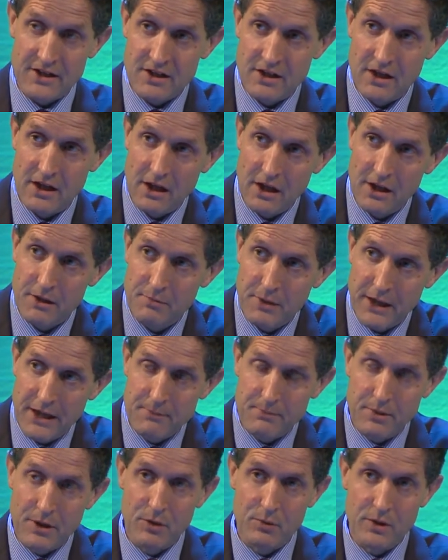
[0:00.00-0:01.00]
in another
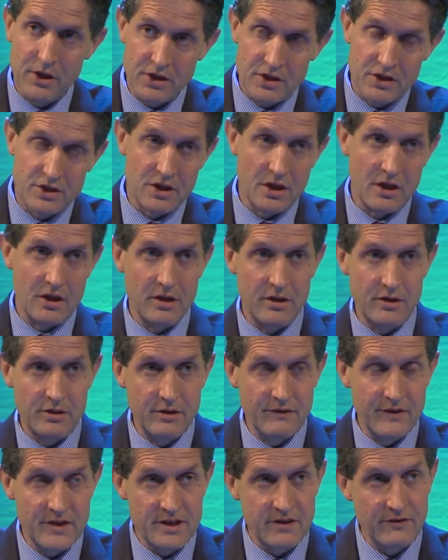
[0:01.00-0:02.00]
paper which
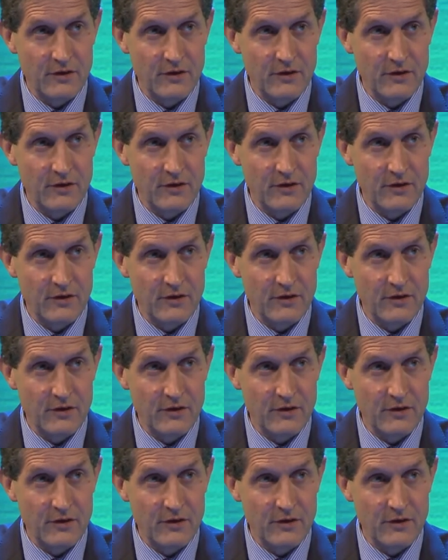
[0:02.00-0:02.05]
University